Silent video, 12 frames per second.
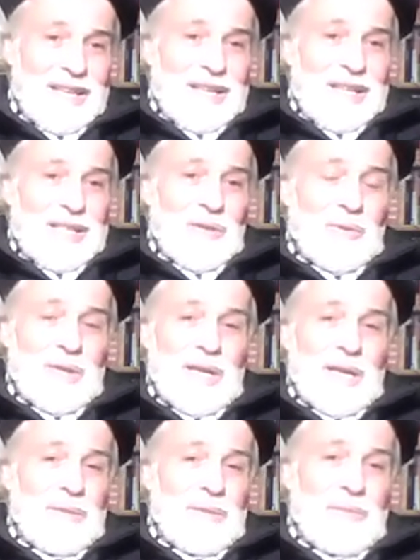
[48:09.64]
So
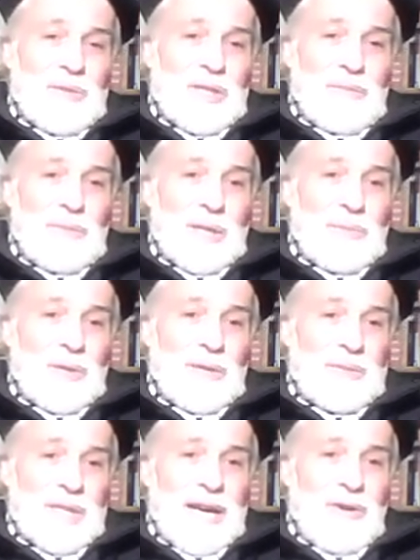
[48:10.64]
if somebody
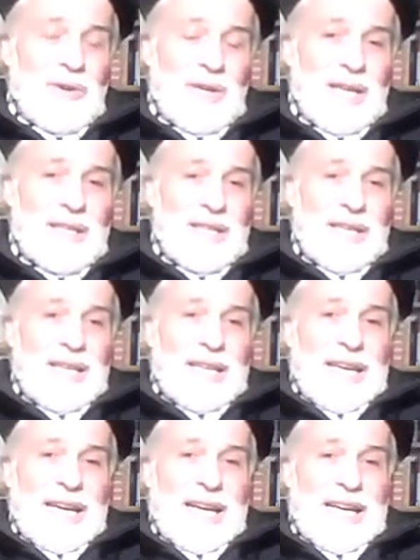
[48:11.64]
becomes arrogant
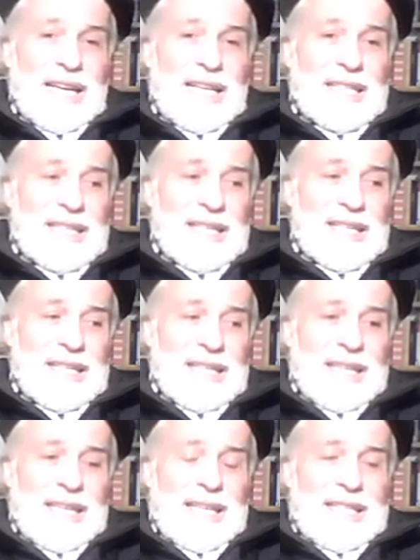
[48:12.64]
and
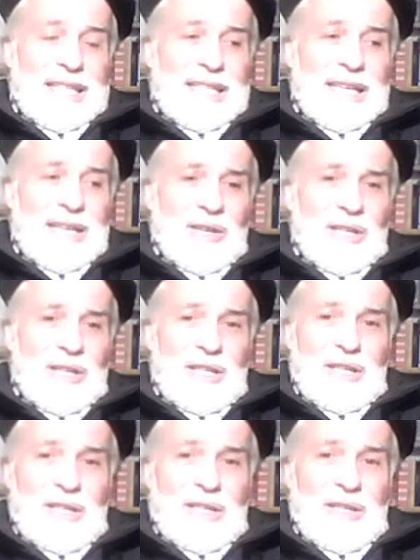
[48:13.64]
they are
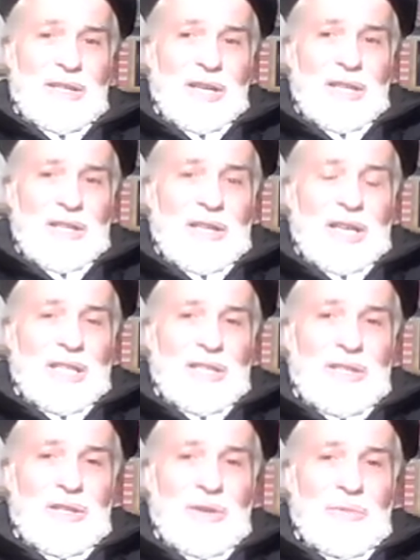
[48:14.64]
not
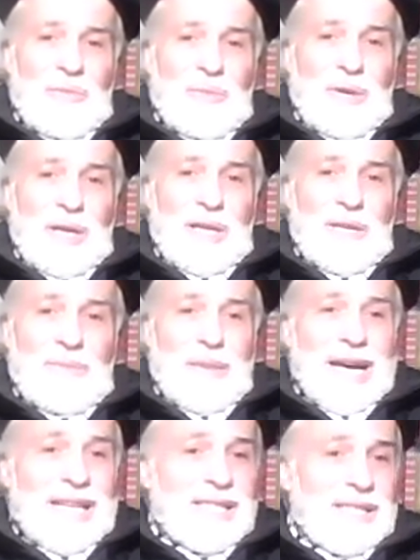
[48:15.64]
liked, by
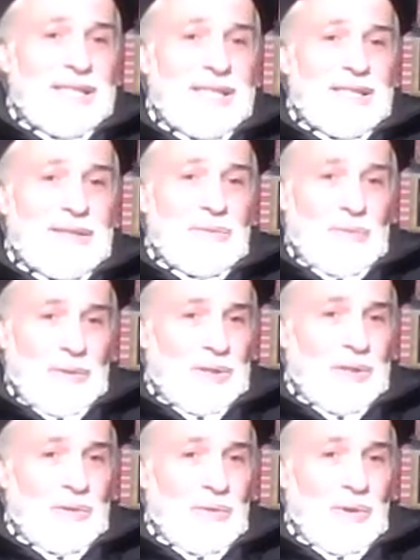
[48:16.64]
masses,
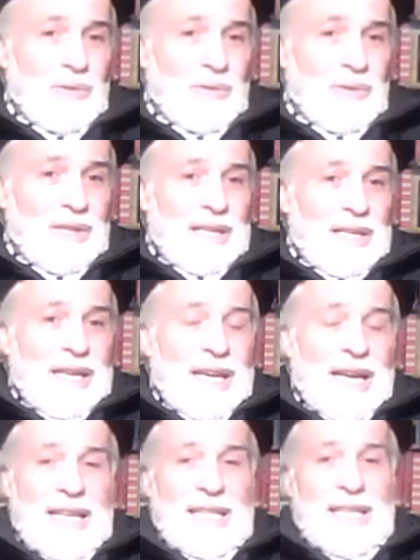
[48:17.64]
first of all,
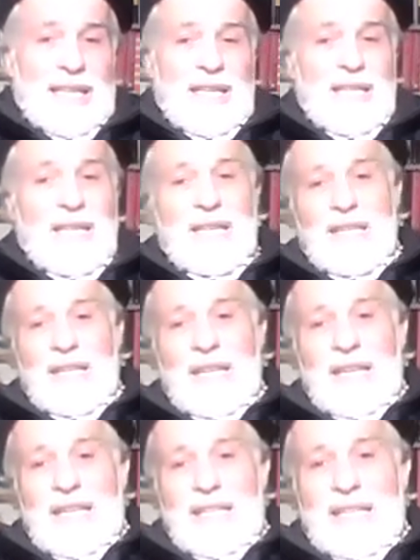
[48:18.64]
and then
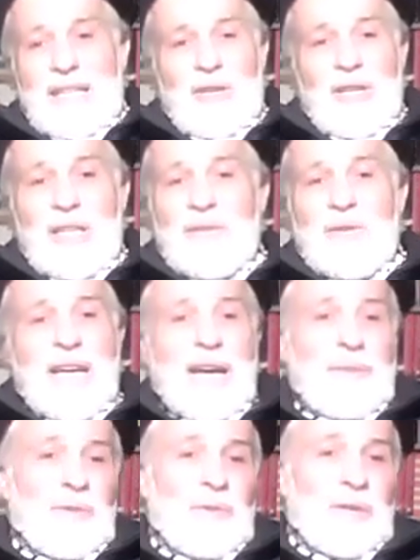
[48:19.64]
they're not even
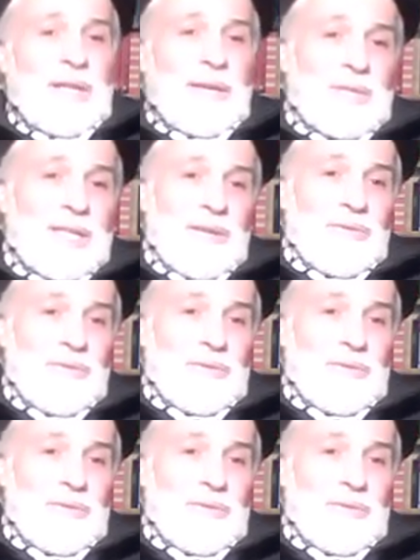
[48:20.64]
happy with themselves.